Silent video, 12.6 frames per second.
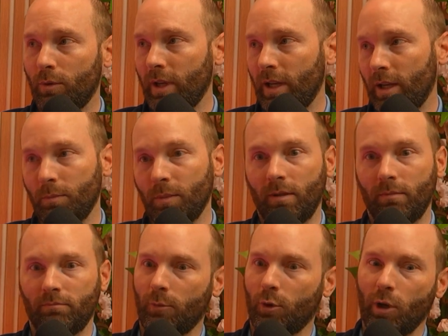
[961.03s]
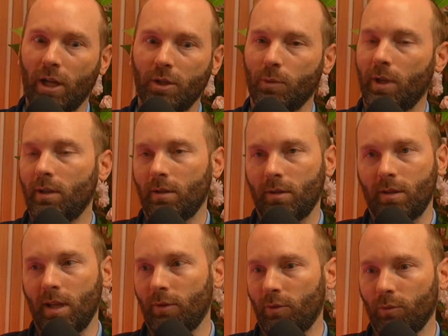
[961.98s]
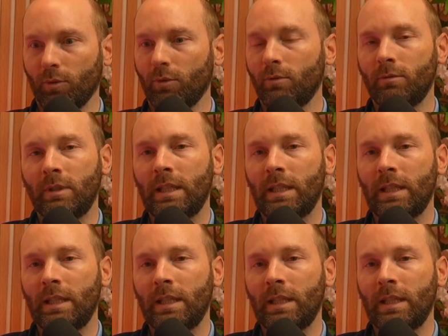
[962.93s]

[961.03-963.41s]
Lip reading: helped me graduate and get through.